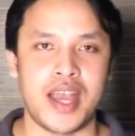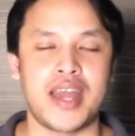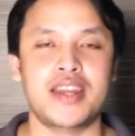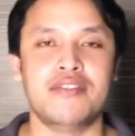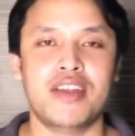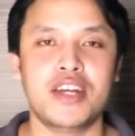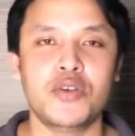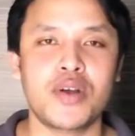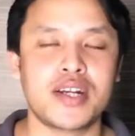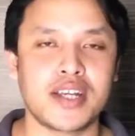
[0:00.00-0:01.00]
And even
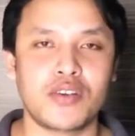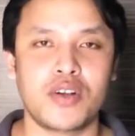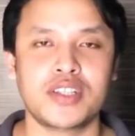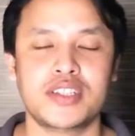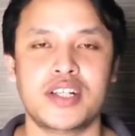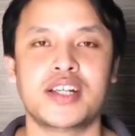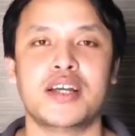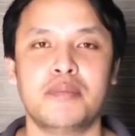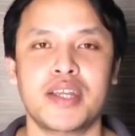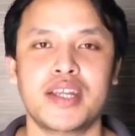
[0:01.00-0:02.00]
newer technologies are
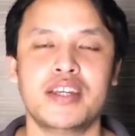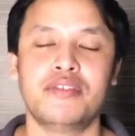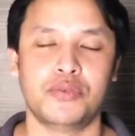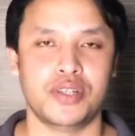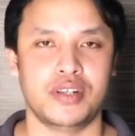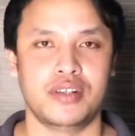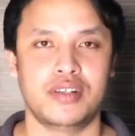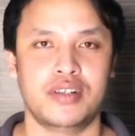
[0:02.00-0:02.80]
coming in the future.